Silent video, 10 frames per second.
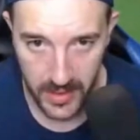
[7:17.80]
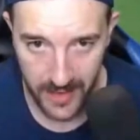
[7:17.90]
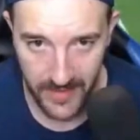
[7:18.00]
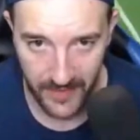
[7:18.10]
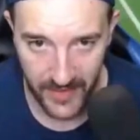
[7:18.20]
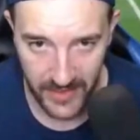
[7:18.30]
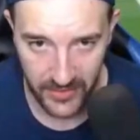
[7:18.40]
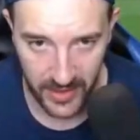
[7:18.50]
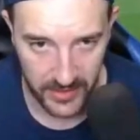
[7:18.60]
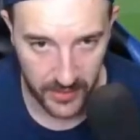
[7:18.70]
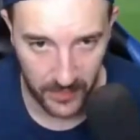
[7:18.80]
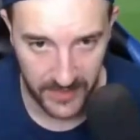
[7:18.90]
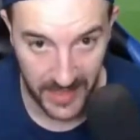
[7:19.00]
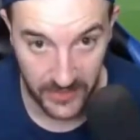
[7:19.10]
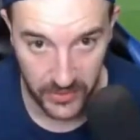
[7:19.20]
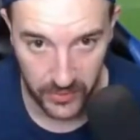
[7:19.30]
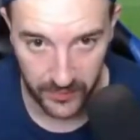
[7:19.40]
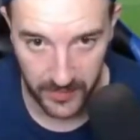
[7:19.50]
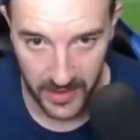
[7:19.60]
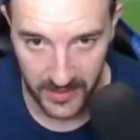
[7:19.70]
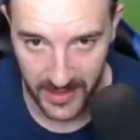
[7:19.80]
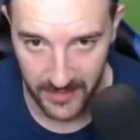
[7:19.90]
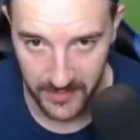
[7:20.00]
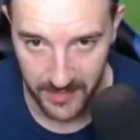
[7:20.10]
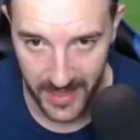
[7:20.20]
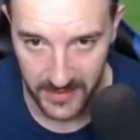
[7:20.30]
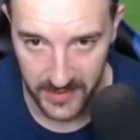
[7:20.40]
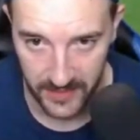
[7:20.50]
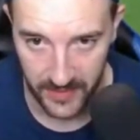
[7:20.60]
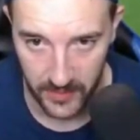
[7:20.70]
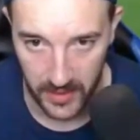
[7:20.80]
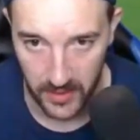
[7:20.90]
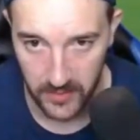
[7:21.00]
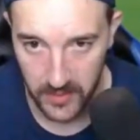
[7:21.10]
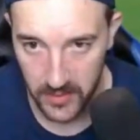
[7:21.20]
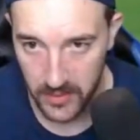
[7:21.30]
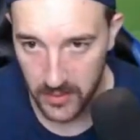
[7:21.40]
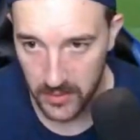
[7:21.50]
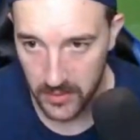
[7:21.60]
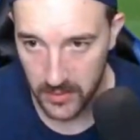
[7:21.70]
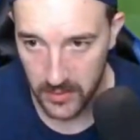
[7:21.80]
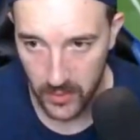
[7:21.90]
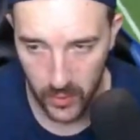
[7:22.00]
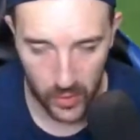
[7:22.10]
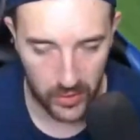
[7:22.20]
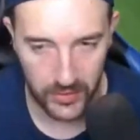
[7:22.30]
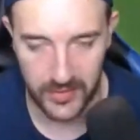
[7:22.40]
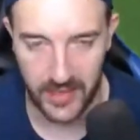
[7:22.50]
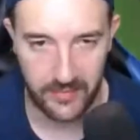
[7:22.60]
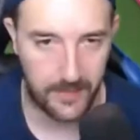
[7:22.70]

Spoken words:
having that finesse trait as well, obviously, as you saw from the last game, is massive. Here we go. Oh, good save.